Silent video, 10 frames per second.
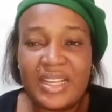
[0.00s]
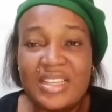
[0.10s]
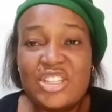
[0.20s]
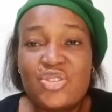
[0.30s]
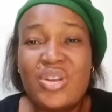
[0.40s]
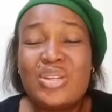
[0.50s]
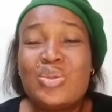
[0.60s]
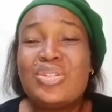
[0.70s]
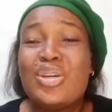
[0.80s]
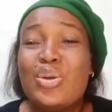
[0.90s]
it's trying
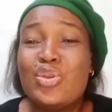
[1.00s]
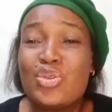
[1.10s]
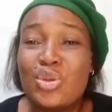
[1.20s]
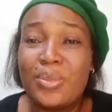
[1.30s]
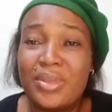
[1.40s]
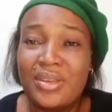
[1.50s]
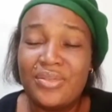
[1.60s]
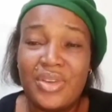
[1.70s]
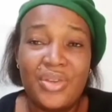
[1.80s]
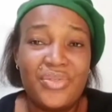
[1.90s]
to tell you
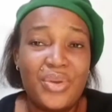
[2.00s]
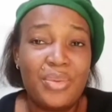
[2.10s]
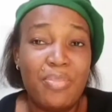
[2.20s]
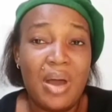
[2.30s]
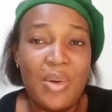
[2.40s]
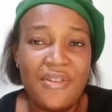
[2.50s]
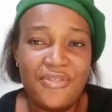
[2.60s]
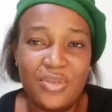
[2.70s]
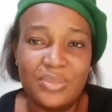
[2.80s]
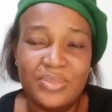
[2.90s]
something very, very
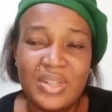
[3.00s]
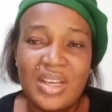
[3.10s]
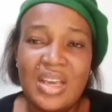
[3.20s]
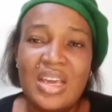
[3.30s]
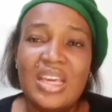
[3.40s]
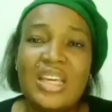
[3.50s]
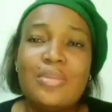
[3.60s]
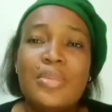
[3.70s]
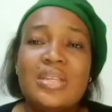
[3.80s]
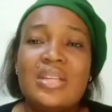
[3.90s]
powerful.
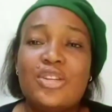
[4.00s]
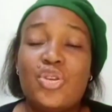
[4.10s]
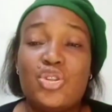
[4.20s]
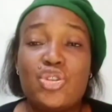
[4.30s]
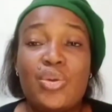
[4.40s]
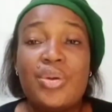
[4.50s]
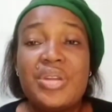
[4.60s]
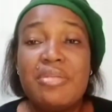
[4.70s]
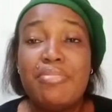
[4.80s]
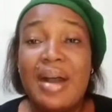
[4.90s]
It means that you're
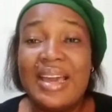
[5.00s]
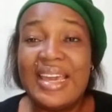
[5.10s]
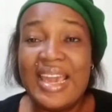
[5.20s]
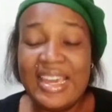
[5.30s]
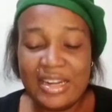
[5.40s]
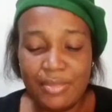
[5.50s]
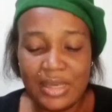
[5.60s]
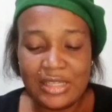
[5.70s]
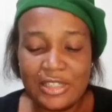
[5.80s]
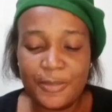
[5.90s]
surrounded by
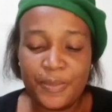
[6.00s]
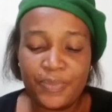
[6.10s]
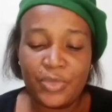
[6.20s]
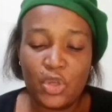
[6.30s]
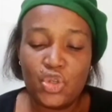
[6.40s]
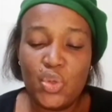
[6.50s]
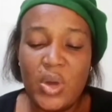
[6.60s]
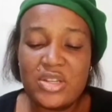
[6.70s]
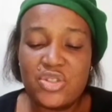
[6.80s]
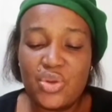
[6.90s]
enemies. You
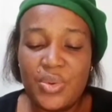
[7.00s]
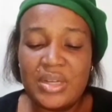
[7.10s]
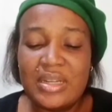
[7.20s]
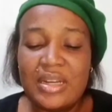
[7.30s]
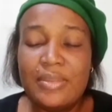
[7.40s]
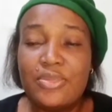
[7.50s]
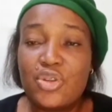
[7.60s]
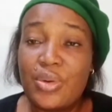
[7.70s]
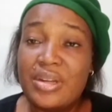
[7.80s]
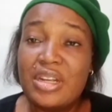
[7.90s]
are
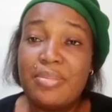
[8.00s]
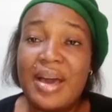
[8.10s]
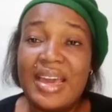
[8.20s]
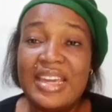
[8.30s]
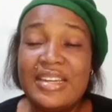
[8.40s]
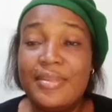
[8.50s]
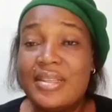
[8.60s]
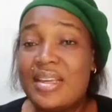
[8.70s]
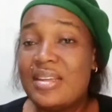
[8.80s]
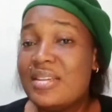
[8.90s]
surrounded by
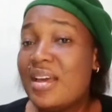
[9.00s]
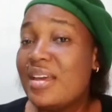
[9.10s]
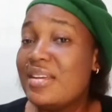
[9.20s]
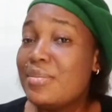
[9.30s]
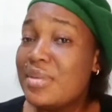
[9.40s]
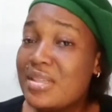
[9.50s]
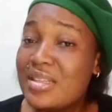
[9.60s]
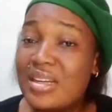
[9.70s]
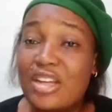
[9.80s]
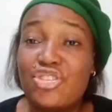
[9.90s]
enemies, and they are enemies
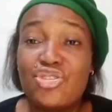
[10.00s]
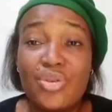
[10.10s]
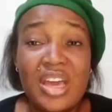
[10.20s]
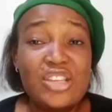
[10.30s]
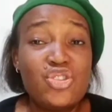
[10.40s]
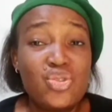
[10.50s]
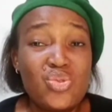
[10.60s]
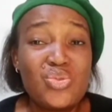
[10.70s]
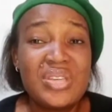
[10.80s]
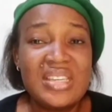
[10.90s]
that are trying
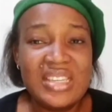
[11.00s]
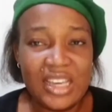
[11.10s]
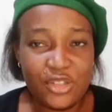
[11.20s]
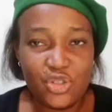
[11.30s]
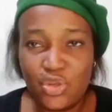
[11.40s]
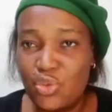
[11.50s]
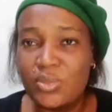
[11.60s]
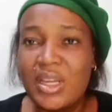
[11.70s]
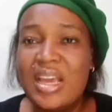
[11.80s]
to get you.